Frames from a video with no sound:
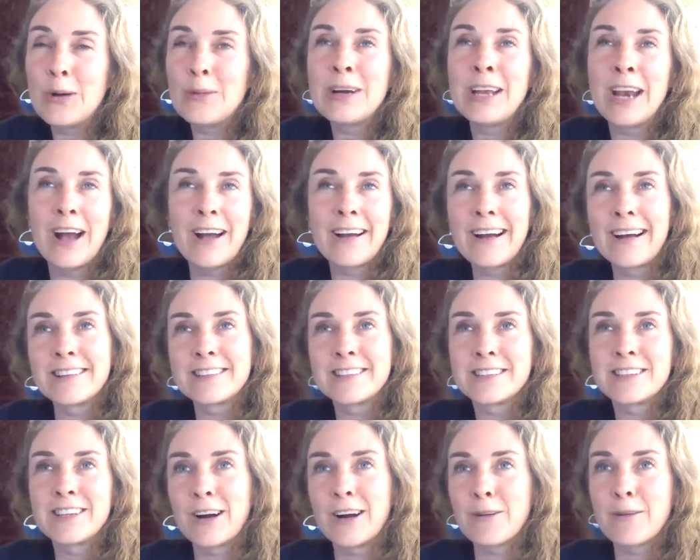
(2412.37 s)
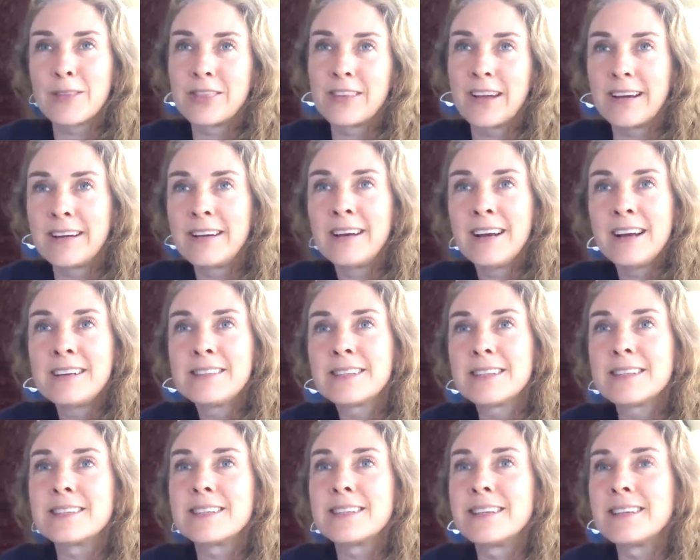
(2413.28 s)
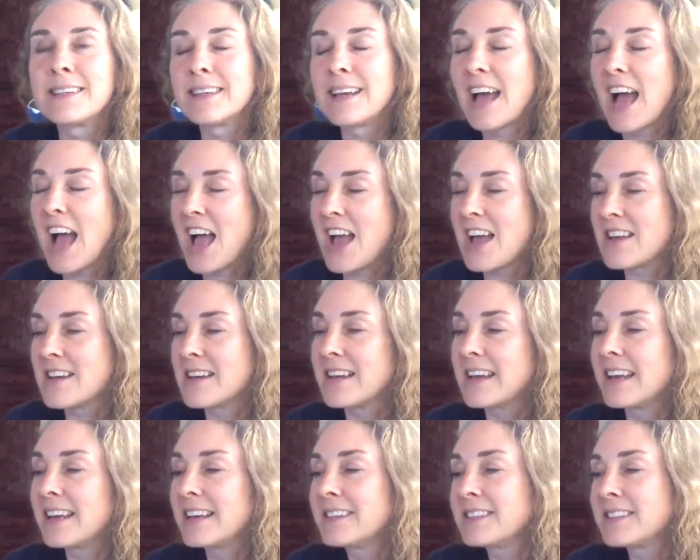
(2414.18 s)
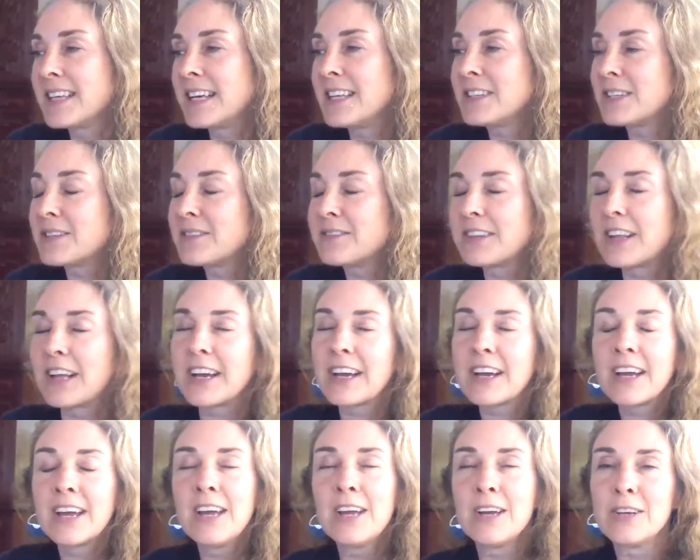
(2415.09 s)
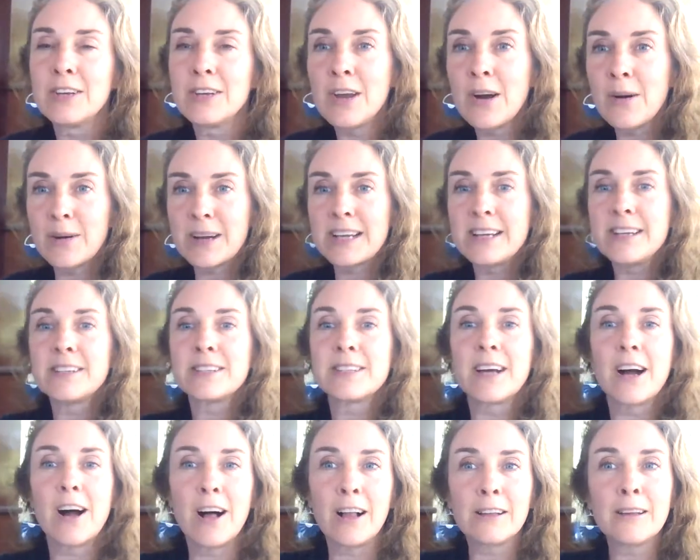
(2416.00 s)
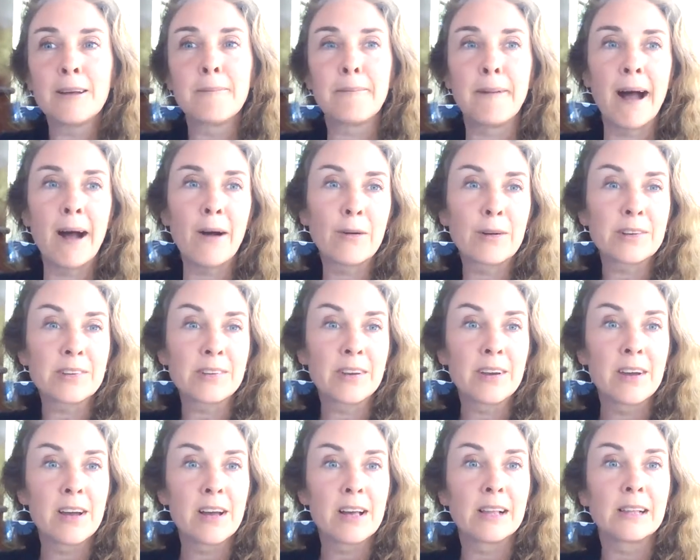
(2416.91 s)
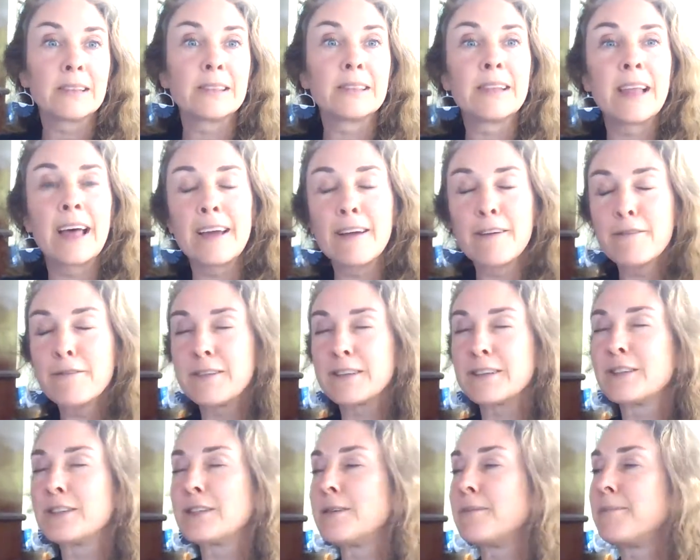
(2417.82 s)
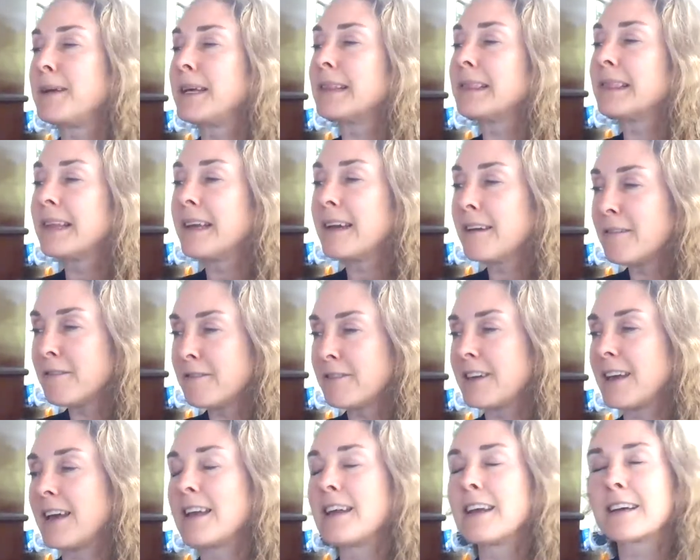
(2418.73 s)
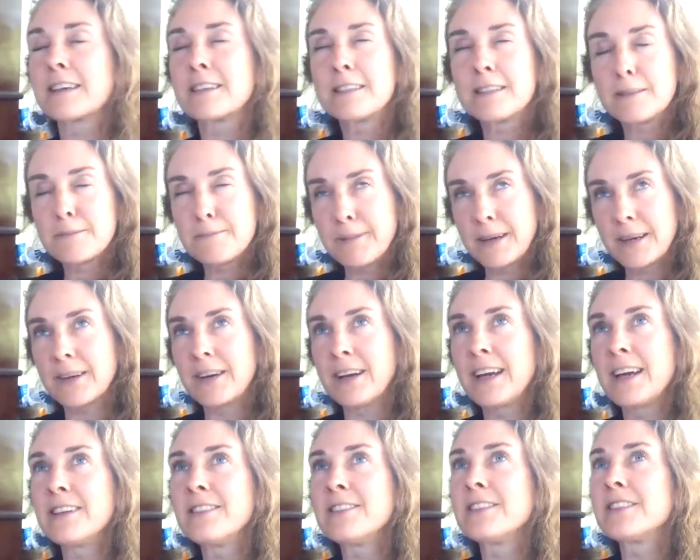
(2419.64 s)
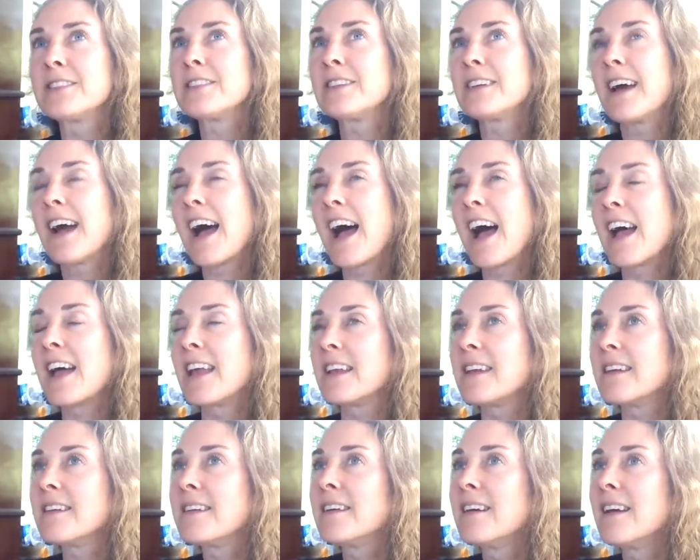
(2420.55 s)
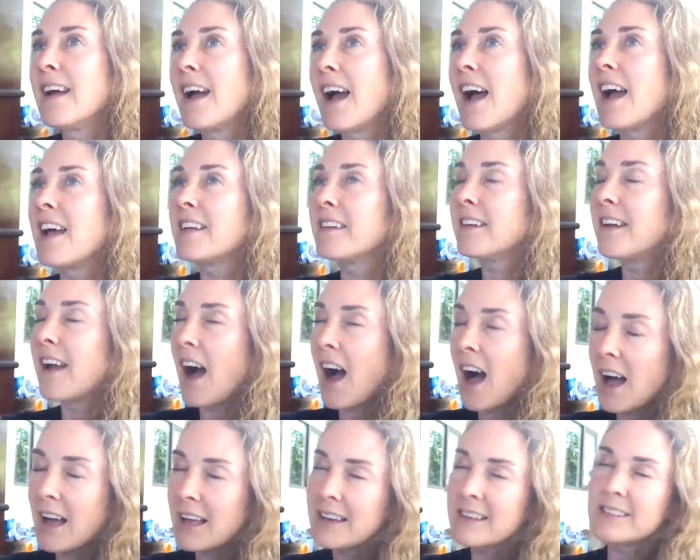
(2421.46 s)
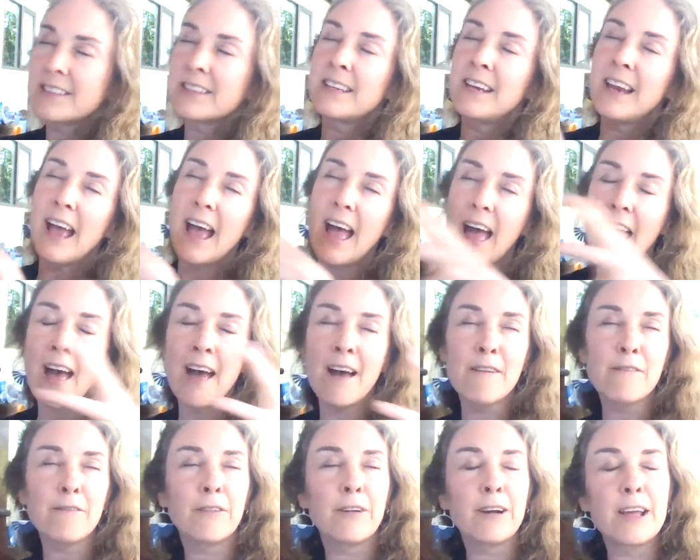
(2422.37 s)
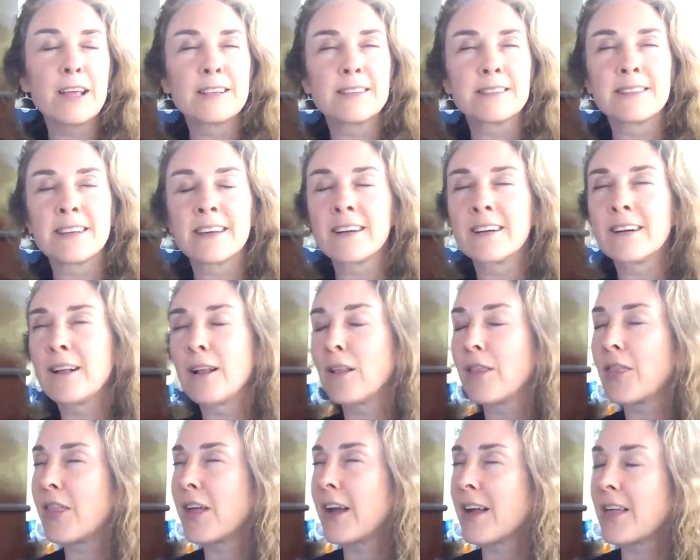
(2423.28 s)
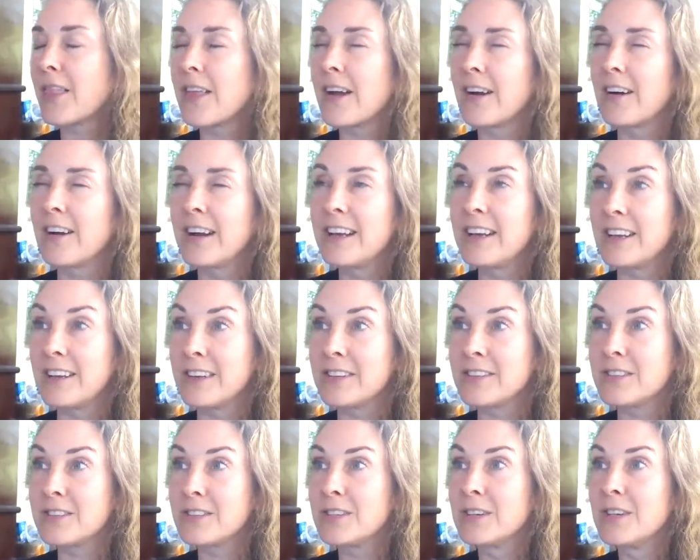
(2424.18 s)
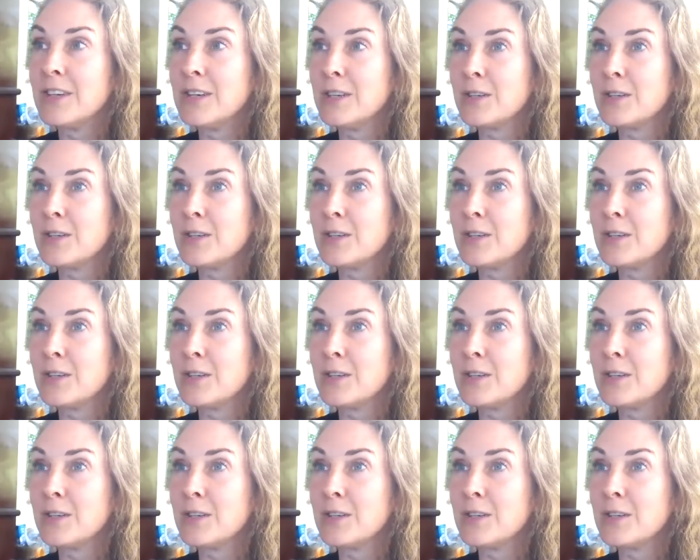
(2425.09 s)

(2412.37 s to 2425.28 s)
I got to talk with Dionysus and get a sense of like, no, he's all about life is to be lived and experienced, and God is in every single thing there is.